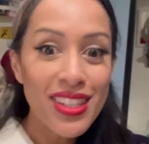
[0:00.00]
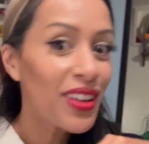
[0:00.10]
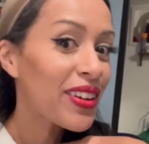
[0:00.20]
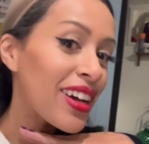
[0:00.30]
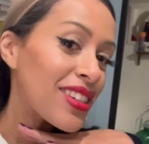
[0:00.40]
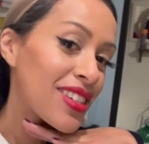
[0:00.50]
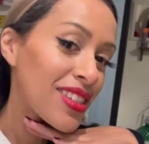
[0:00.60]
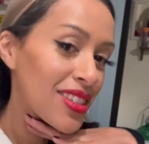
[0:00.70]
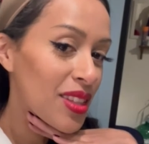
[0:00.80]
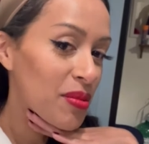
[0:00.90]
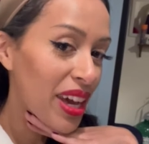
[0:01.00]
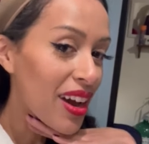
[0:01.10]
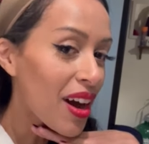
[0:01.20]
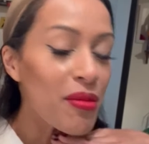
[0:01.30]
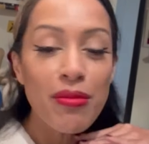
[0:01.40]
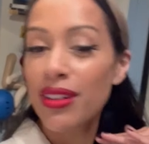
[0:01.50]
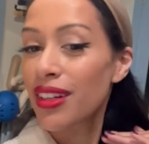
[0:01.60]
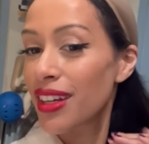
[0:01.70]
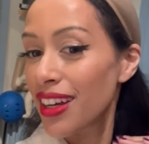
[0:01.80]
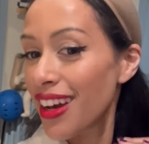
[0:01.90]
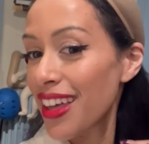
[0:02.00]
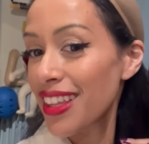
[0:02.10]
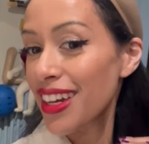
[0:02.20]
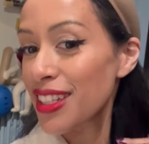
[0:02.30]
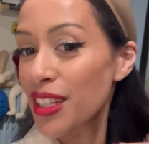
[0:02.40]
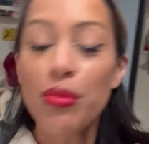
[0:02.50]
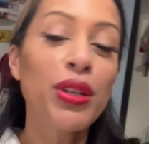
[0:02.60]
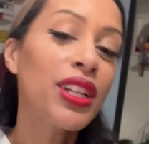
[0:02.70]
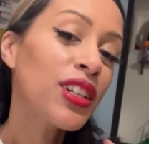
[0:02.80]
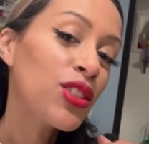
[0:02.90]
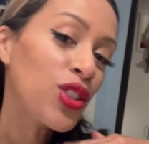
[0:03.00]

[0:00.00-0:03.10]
So yes, this is the makeup. I think I did a pretty good